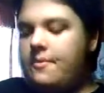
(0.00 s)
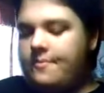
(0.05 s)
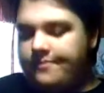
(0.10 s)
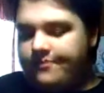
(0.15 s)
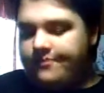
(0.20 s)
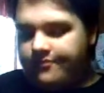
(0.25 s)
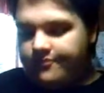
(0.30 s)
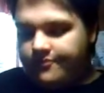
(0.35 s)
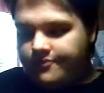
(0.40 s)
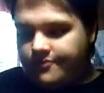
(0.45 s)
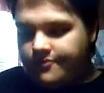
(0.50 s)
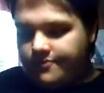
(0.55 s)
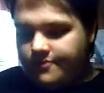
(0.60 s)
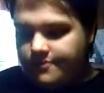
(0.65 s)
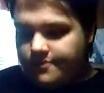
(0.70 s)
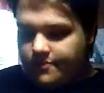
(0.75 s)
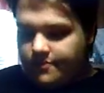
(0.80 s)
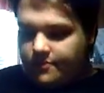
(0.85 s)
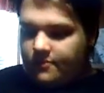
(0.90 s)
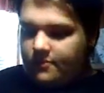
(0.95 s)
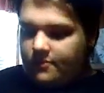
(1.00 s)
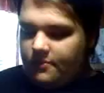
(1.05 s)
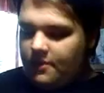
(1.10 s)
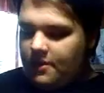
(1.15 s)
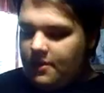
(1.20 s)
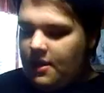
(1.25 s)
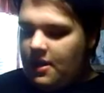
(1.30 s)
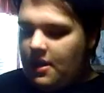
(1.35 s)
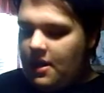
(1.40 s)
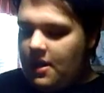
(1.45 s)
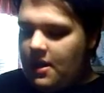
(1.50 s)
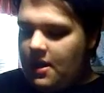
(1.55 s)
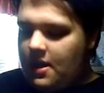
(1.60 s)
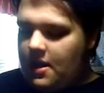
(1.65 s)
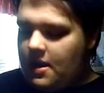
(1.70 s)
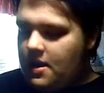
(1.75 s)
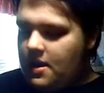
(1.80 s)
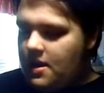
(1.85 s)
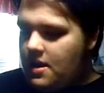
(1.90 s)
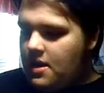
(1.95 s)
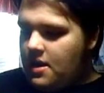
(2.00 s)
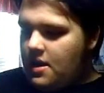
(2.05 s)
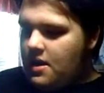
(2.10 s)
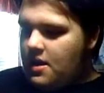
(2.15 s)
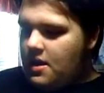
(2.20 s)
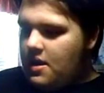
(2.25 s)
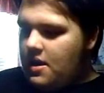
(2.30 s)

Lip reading: [no speech]